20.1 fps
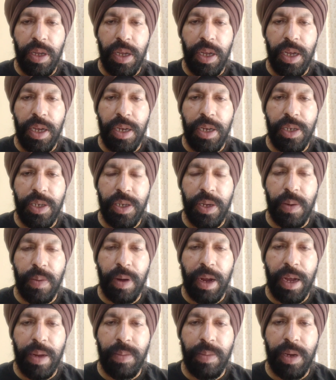he
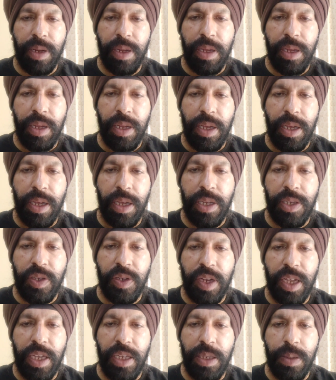described his
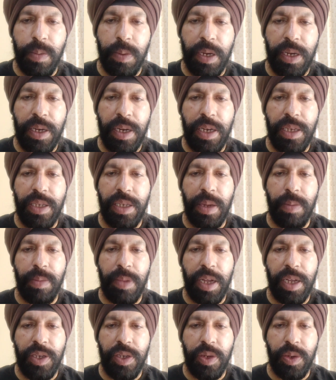days spent at
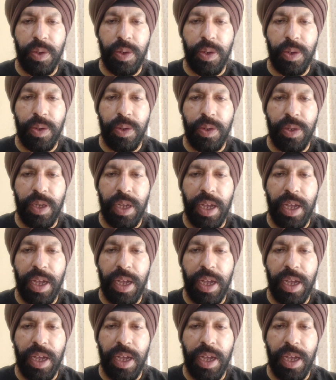Gemini Studios